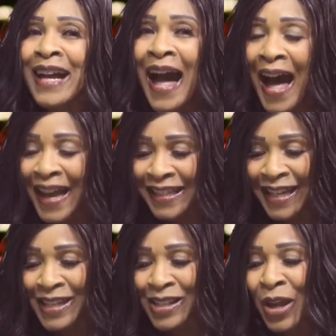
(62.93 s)

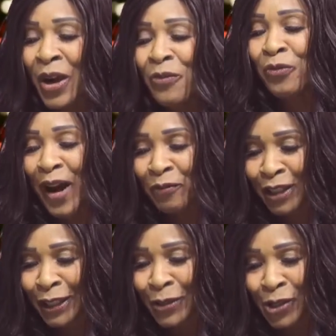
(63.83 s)
kindness
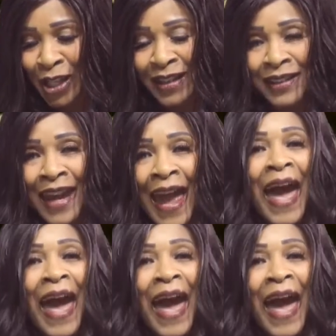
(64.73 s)
revolution.